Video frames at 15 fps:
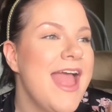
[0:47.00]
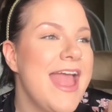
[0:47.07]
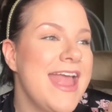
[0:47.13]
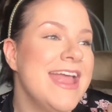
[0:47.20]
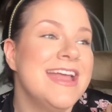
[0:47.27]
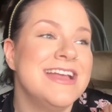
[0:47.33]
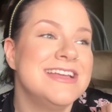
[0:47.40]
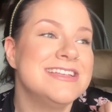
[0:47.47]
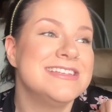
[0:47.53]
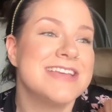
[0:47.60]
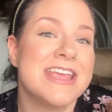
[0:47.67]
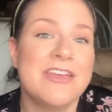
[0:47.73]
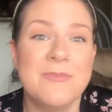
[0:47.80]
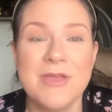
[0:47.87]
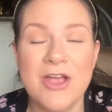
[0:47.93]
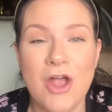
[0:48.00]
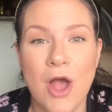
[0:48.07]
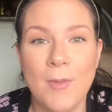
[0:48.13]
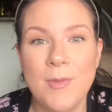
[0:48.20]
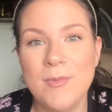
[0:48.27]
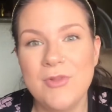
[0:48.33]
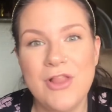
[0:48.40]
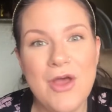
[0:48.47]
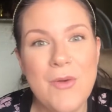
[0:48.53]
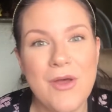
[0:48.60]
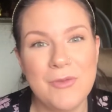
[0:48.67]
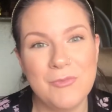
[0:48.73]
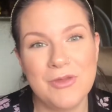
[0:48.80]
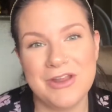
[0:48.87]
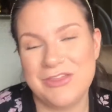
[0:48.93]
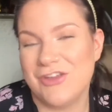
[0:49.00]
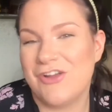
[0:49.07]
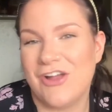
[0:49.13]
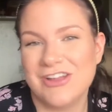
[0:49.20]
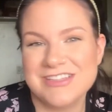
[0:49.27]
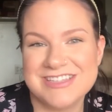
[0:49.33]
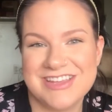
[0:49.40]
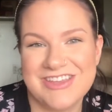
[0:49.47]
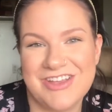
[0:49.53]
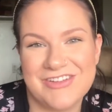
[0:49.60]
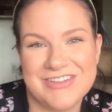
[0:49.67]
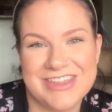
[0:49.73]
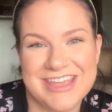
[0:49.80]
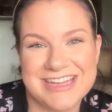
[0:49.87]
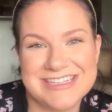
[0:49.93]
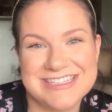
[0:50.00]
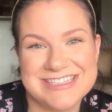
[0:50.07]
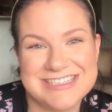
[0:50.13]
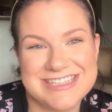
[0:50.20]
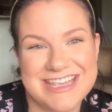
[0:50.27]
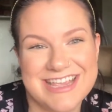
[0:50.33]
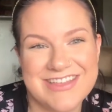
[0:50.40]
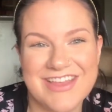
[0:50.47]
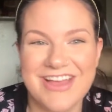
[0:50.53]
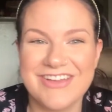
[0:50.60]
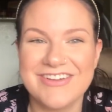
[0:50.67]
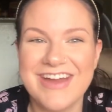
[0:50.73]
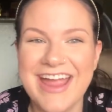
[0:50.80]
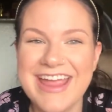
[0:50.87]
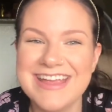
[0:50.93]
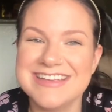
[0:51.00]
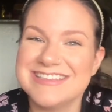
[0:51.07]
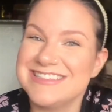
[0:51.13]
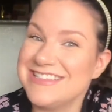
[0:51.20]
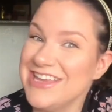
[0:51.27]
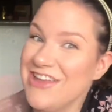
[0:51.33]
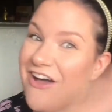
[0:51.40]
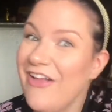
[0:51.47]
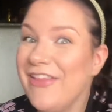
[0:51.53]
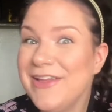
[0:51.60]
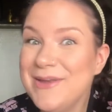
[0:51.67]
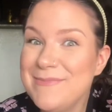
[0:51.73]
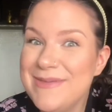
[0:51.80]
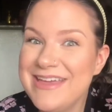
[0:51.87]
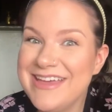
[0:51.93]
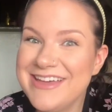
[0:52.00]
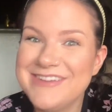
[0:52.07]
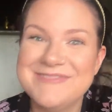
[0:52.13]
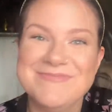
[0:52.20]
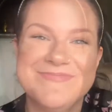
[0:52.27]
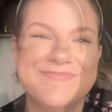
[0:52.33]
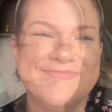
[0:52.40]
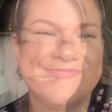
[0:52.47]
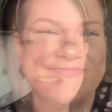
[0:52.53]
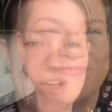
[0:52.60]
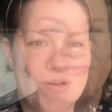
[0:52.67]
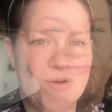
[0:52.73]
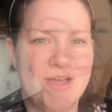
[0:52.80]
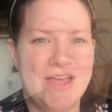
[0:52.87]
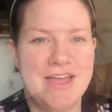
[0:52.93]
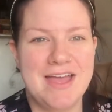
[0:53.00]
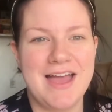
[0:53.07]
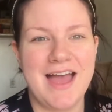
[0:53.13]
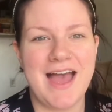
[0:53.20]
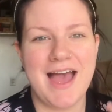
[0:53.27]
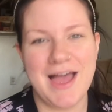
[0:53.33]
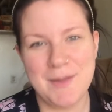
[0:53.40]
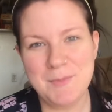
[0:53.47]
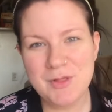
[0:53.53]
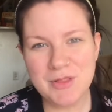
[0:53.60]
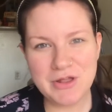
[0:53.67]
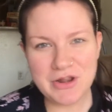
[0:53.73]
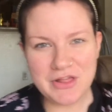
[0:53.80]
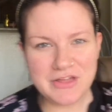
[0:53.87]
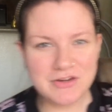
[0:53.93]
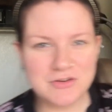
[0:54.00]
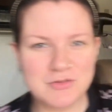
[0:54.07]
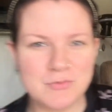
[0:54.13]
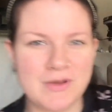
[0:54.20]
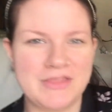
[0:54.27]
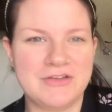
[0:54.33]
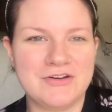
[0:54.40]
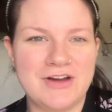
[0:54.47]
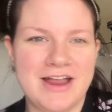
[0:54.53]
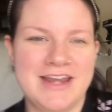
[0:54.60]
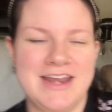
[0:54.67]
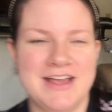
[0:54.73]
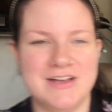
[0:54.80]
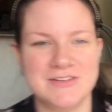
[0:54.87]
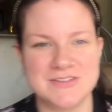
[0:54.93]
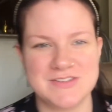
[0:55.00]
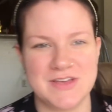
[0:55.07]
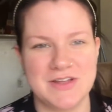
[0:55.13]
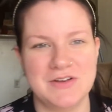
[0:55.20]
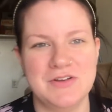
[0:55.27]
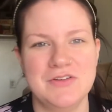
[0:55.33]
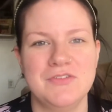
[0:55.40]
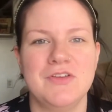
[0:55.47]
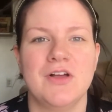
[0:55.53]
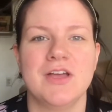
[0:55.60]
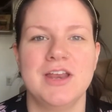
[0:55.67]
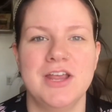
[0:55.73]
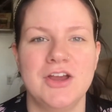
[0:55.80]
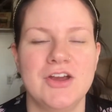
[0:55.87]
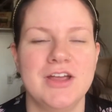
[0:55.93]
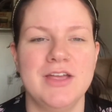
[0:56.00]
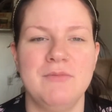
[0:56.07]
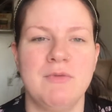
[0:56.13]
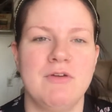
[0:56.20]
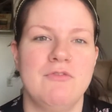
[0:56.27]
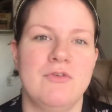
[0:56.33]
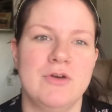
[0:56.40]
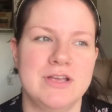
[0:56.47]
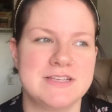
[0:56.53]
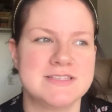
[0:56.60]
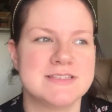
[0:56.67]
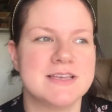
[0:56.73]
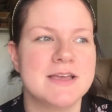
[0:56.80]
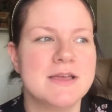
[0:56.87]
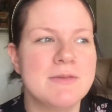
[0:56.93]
and give me a comment below on what other content y'all would like to see. All right, see y'all in a bit. So I'm a little under the weather right now, so I don't know if y'all can hear it in my voice,